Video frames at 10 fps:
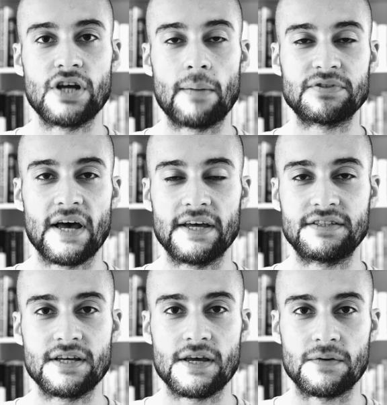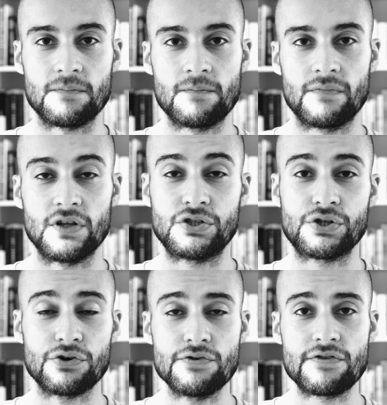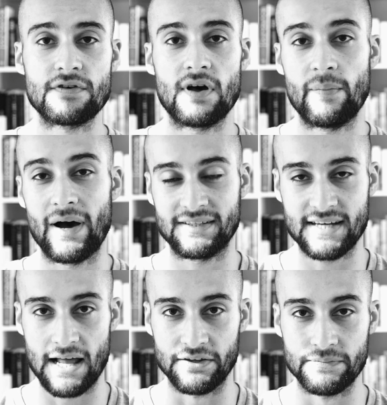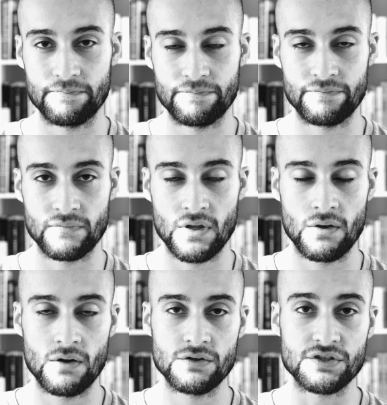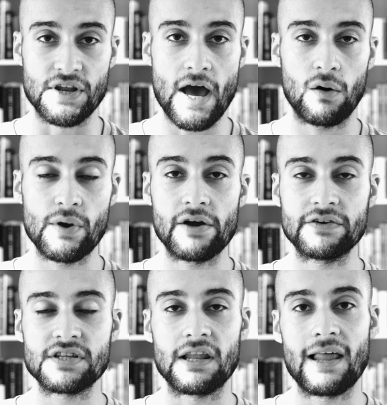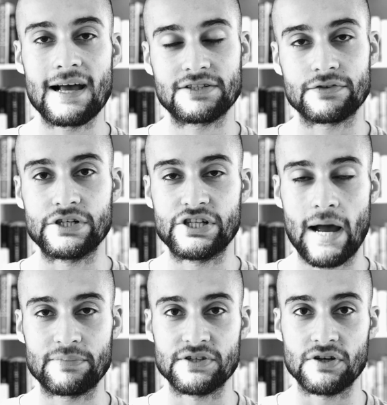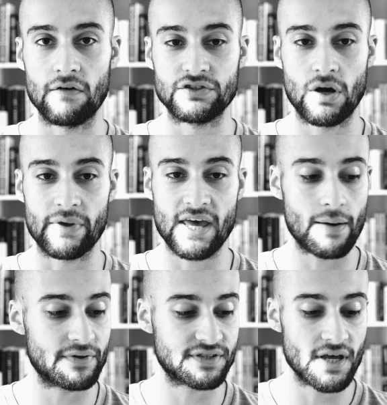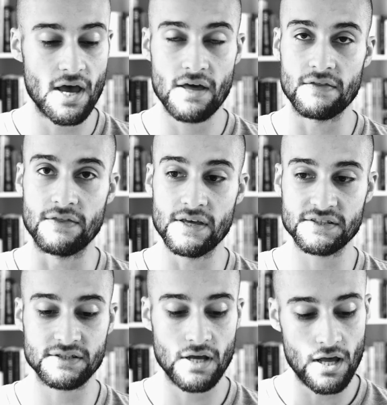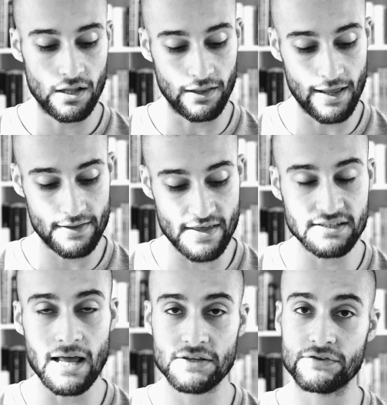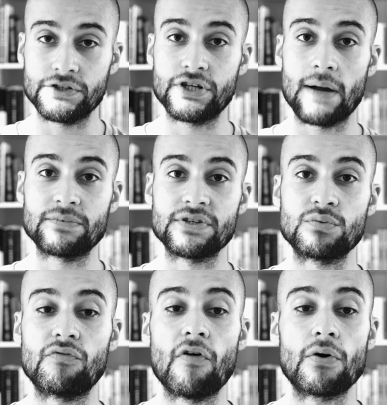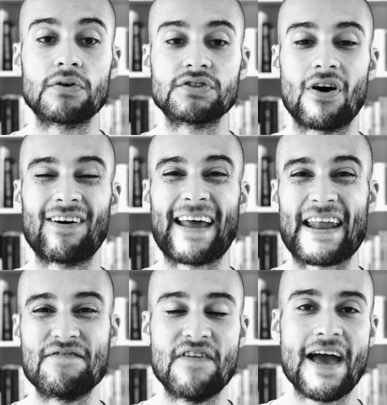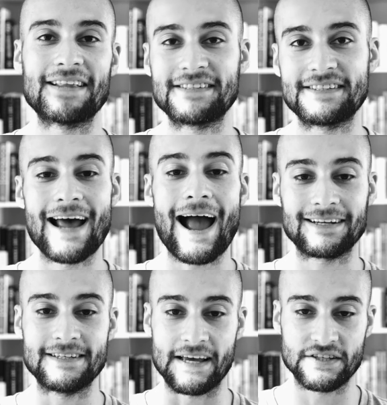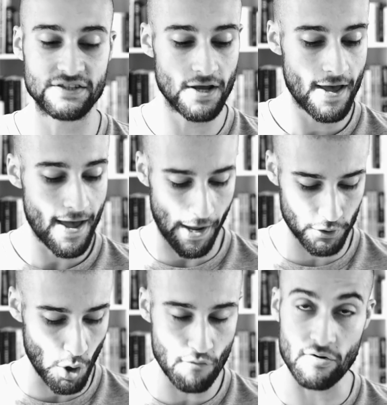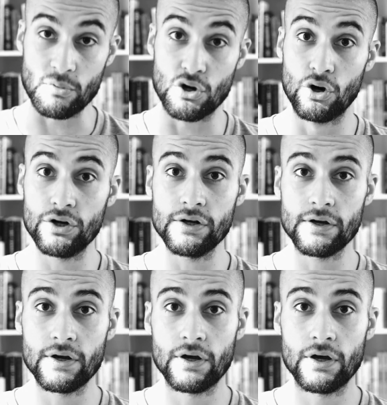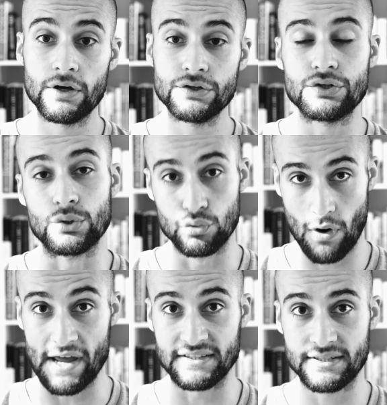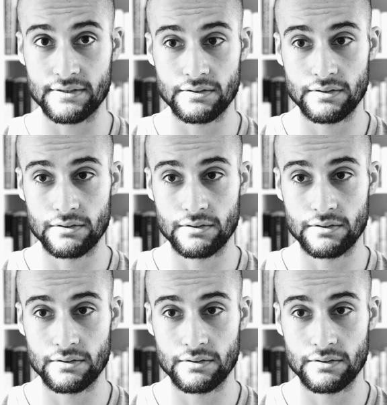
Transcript: Chapter 18 The Truth About Talent. So now we are into the last three chapters of Atomic Habits. This these last three chapters will focus on advanced tactics, how to go from good to great.